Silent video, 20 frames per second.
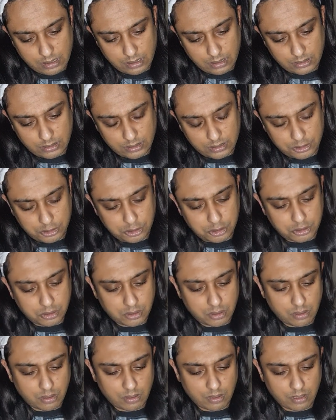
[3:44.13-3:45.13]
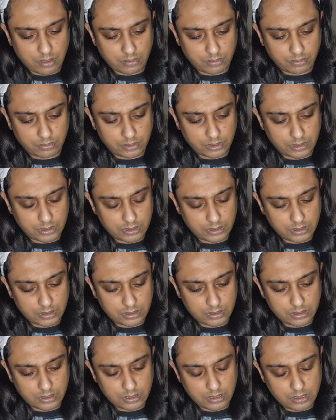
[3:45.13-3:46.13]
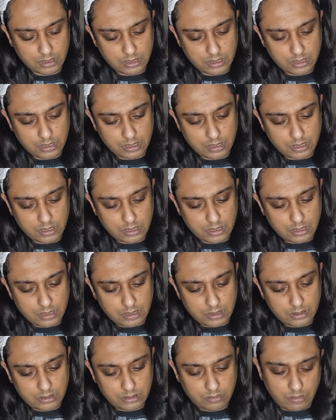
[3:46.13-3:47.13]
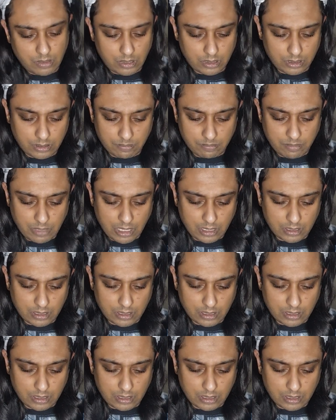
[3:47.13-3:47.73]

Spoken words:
As a child, so what other